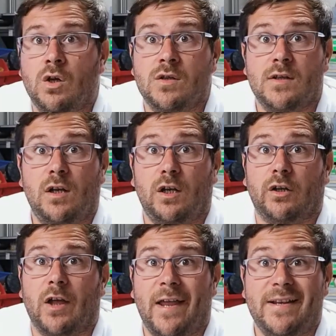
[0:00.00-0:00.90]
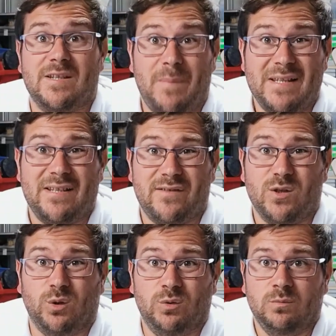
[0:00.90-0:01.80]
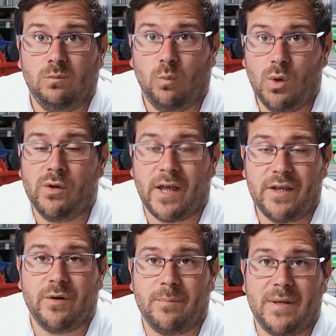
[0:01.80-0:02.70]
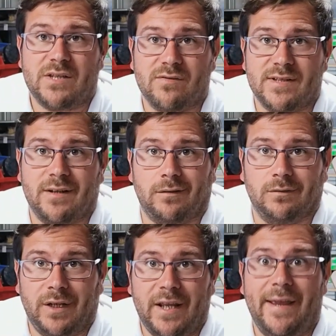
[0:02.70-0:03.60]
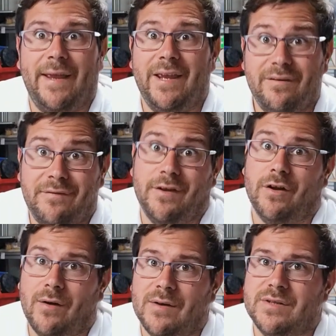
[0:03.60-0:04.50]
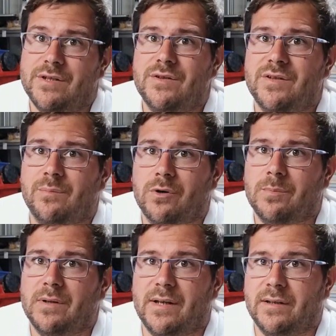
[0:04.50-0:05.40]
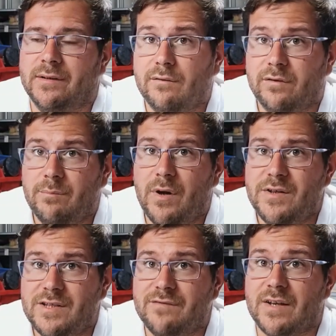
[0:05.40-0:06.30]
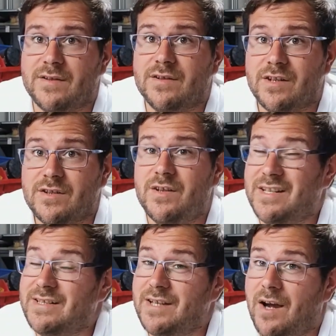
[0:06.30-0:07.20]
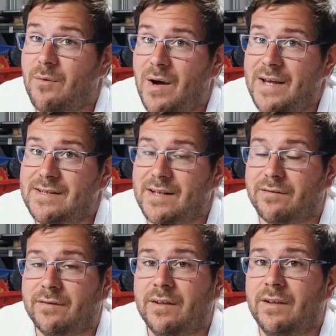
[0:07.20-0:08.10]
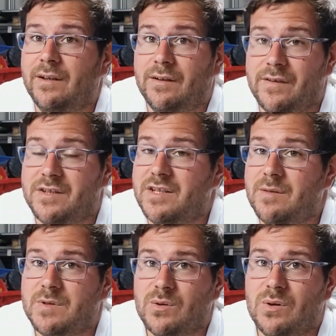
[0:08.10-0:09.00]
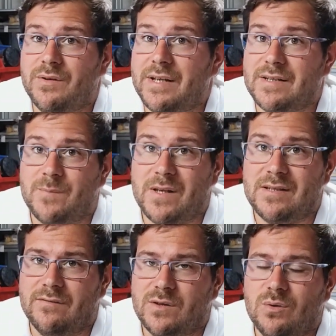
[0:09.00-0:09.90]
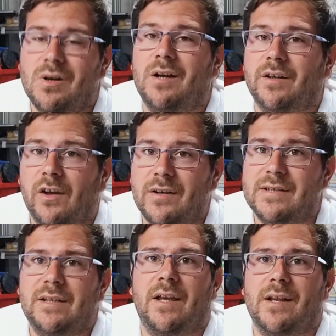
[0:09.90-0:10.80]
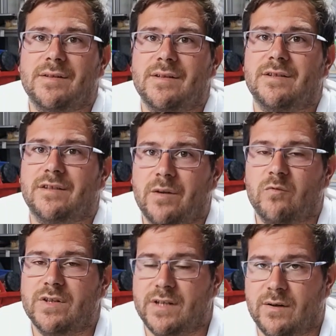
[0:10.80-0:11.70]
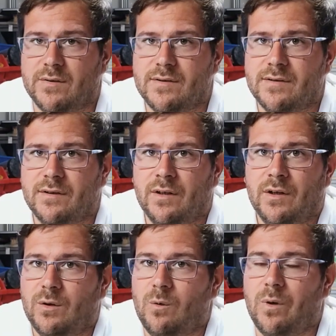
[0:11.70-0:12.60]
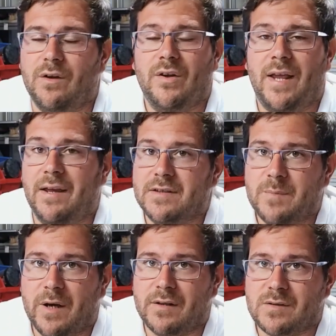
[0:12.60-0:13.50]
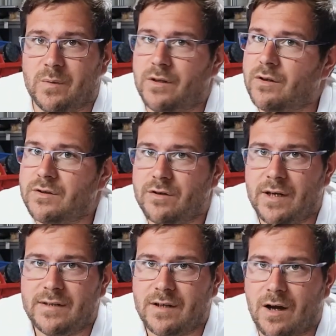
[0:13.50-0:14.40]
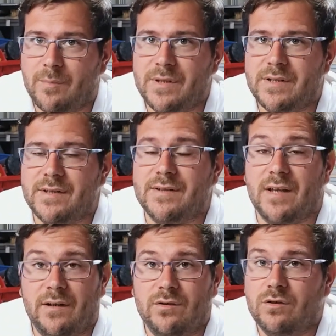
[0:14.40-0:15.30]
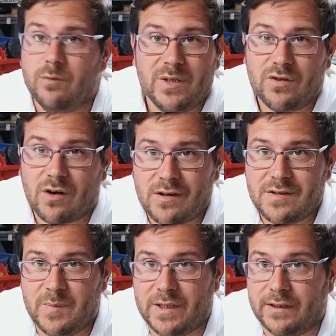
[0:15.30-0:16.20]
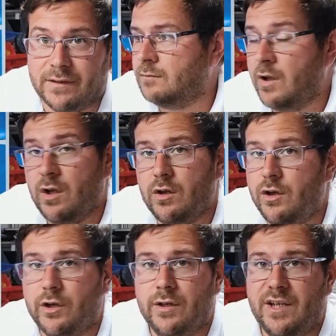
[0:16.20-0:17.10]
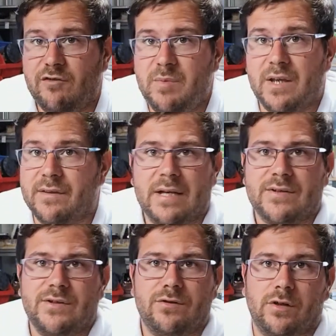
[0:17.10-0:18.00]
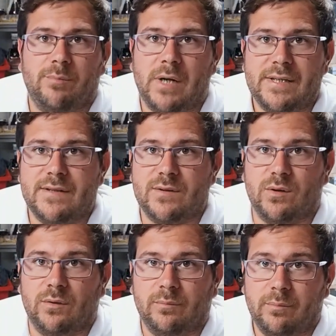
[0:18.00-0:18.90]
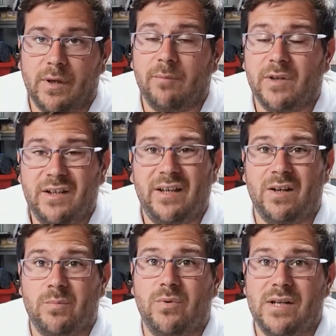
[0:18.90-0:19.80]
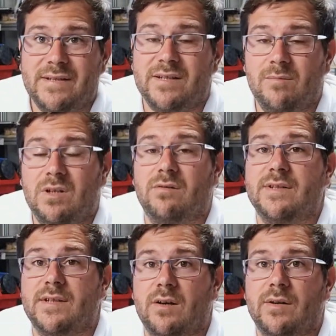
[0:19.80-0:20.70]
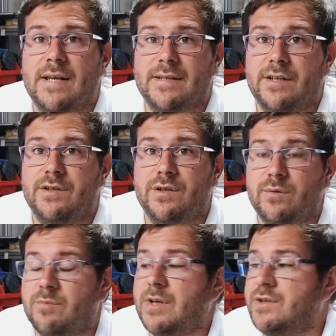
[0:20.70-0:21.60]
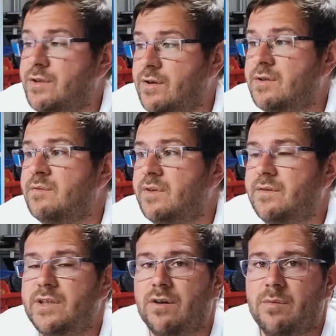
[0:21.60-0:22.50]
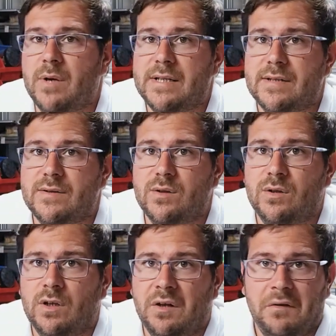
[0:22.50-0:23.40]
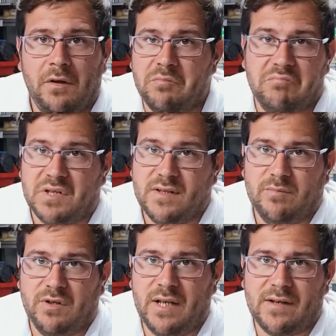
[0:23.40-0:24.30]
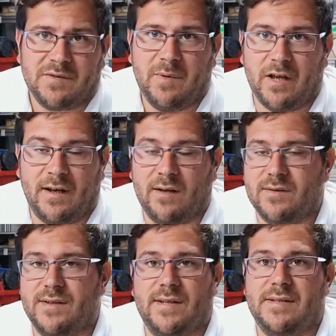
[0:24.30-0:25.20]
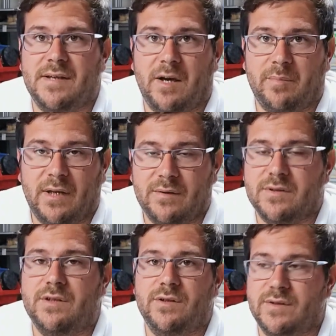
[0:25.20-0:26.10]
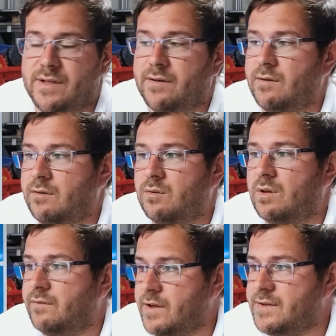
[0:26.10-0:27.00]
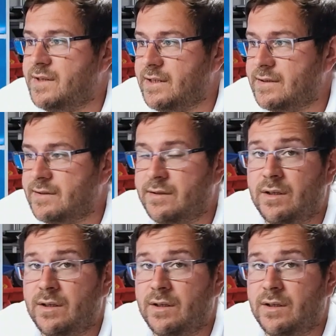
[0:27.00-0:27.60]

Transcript: So look, an expensive tool will get you a better result if you know how to use it properly. For most of us just doing DIY stuff, the cheap tool or the expensive tool are going to get us the same results. We're not experts, we're not trained carpenters, and nor are we trying to be. You could give me a €1,000 miter saw, but I'm going to get a pretty similar result as I do with my €250 miter saw, because I'm not an expert in how to set it up, how to use it, and all of those things.